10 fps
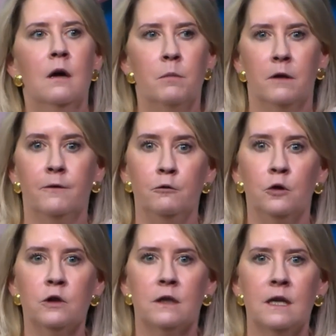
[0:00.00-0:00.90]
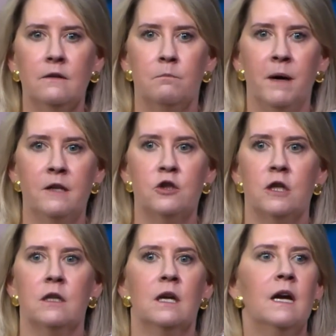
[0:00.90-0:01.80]
But if you look at his
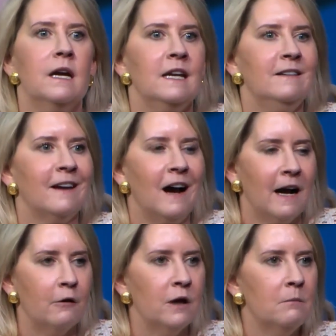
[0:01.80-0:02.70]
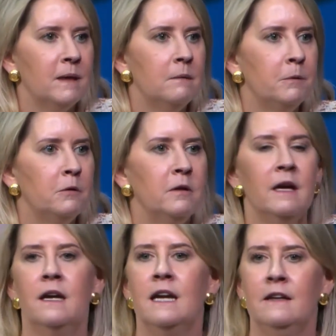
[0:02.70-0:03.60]
budget, he's hiring people.
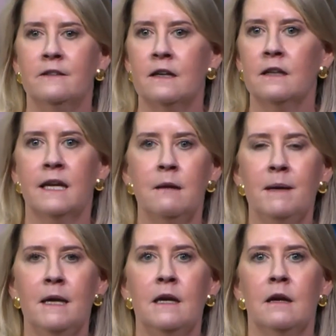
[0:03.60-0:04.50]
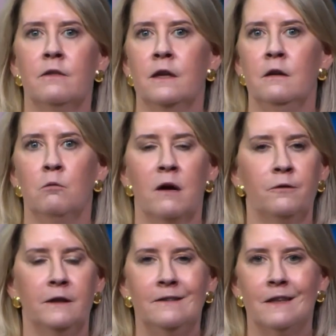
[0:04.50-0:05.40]
He's claiming the
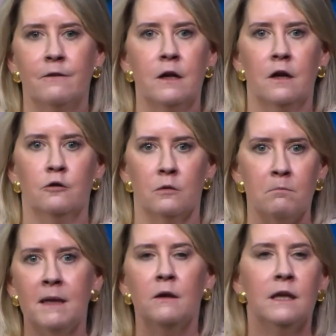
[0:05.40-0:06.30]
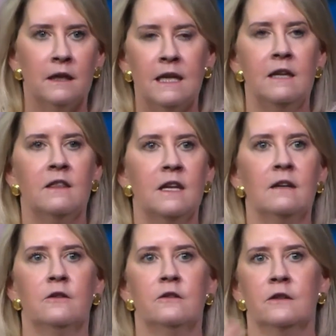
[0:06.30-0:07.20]
roughly $700 million he
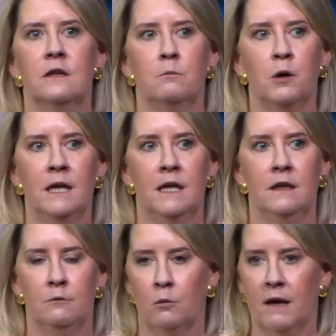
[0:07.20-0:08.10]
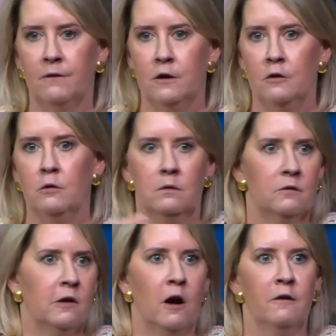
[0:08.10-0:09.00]
thinks it's going to bring in revenue
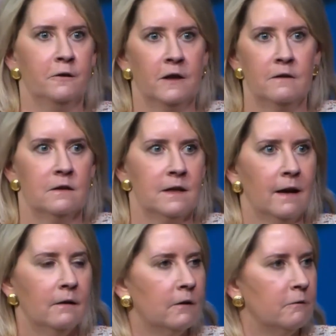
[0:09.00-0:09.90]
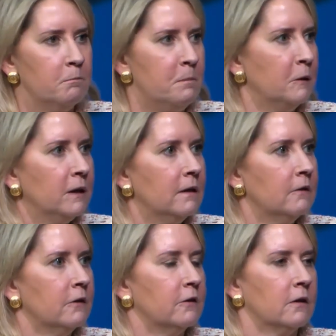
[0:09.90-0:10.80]
to offset the tens of
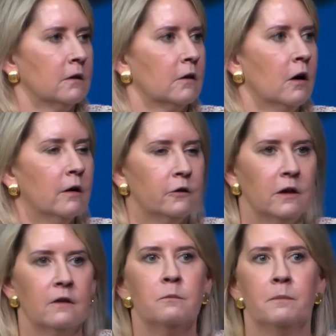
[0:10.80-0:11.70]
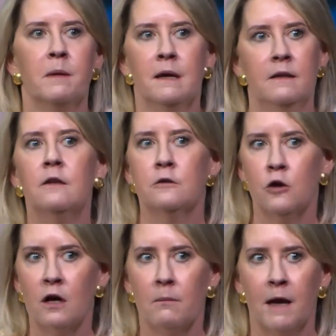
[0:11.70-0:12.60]
billions it's going to cost us. Doesn't
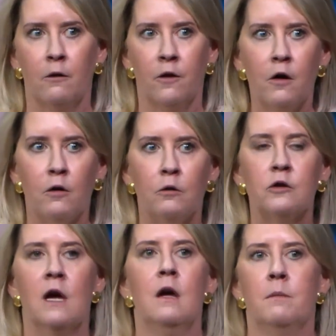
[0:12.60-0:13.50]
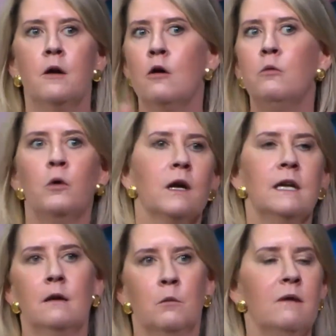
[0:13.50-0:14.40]
talk about those, but oh, we're going
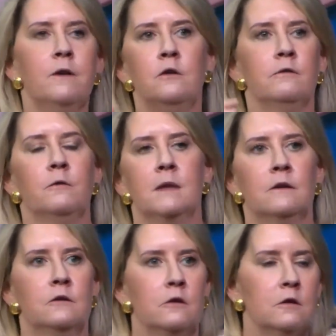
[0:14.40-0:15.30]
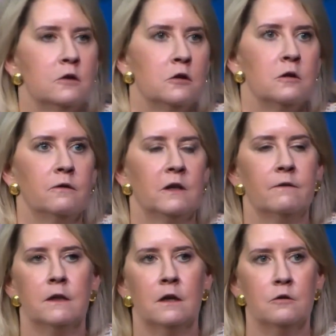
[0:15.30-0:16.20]
to get revenue from this to the tune of
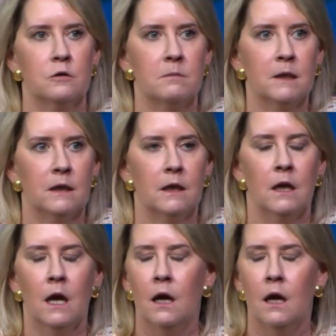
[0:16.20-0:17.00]
$700 million.